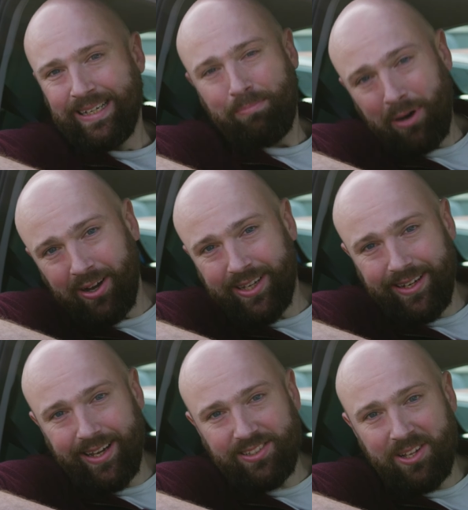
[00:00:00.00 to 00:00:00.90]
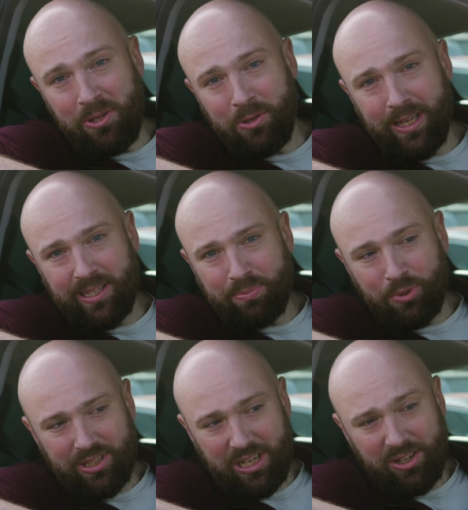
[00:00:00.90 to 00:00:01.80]
Park it next to new Kia
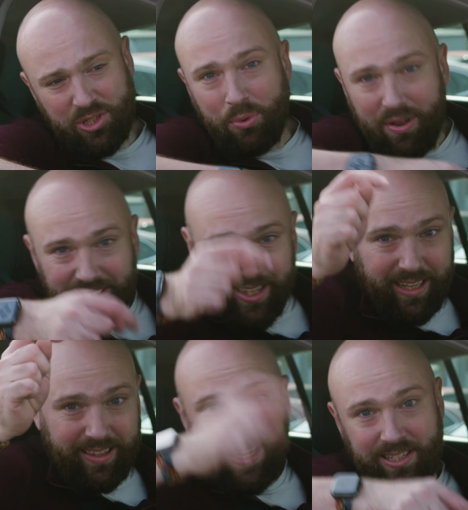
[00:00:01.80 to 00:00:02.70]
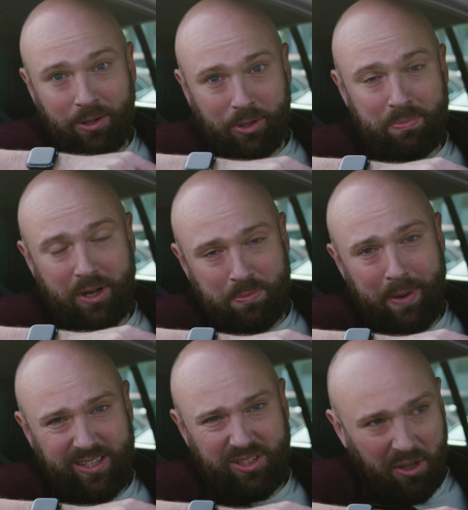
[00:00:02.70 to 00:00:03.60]
Sportage and you either think this looks much
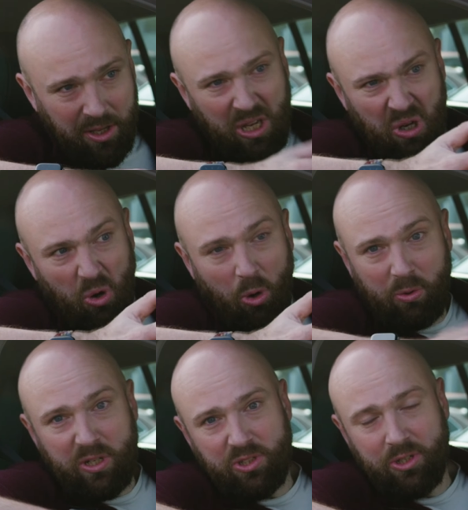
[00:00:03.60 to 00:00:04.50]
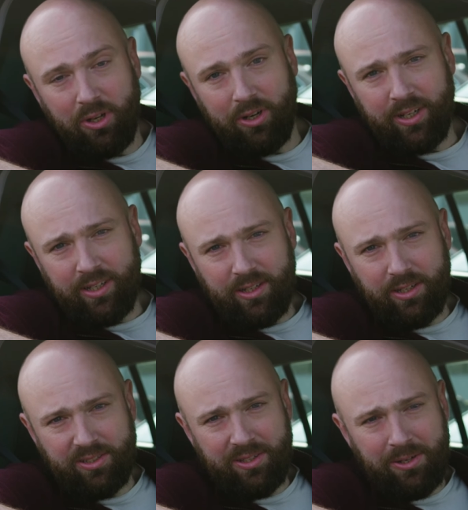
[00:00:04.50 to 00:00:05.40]
better or as good
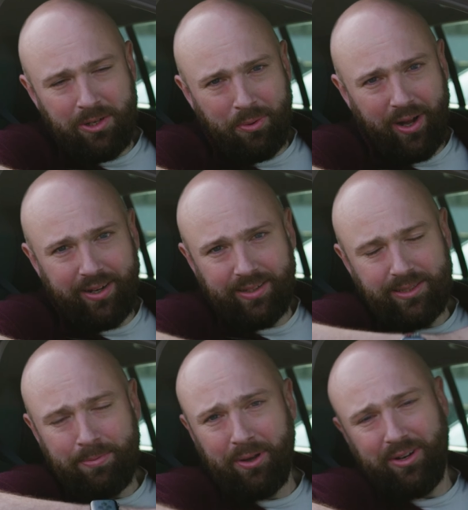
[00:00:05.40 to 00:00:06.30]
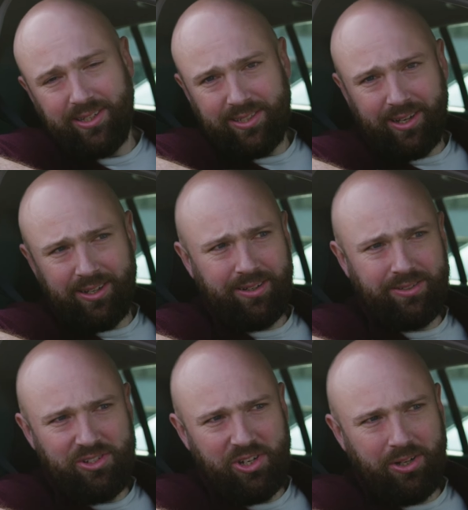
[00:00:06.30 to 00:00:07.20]
as the new one. And to be honest, I
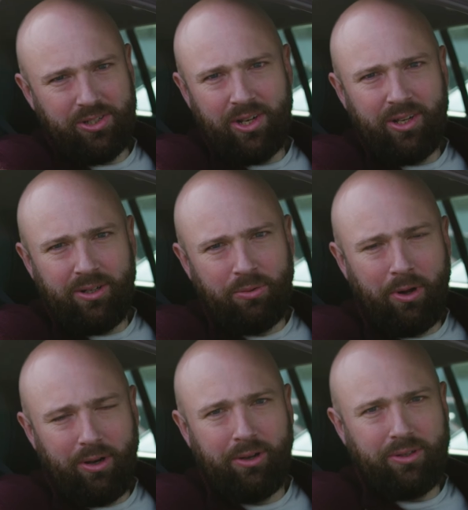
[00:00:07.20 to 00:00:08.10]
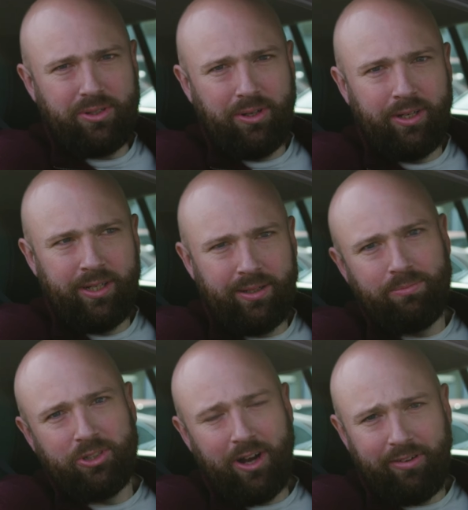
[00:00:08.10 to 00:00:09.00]
can't judge what looks good. I'm
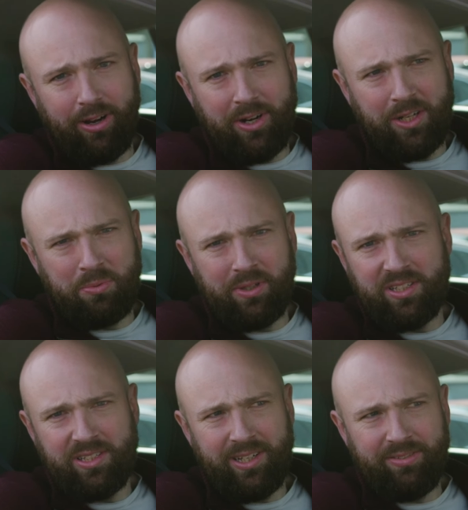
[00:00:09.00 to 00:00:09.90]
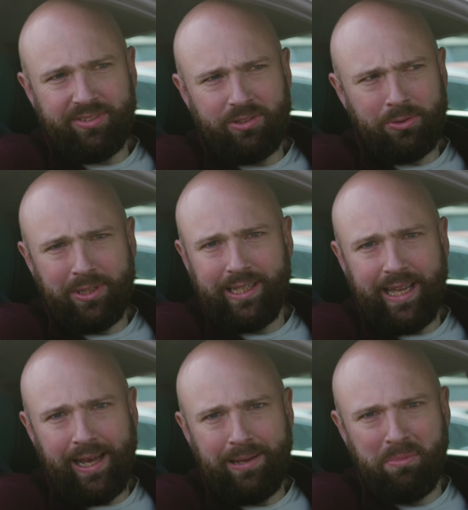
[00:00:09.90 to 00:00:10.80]
driving around with a stuffed toy
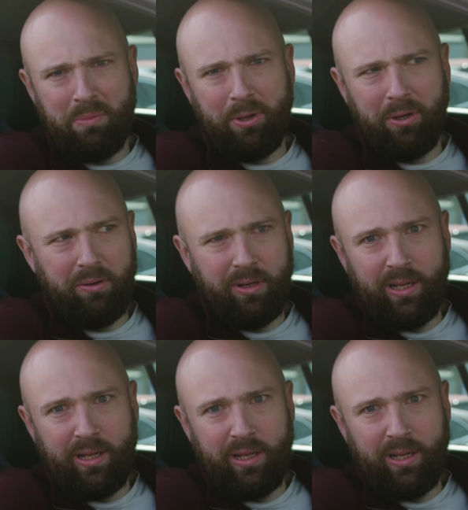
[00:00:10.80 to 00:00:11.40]
cat in my boot.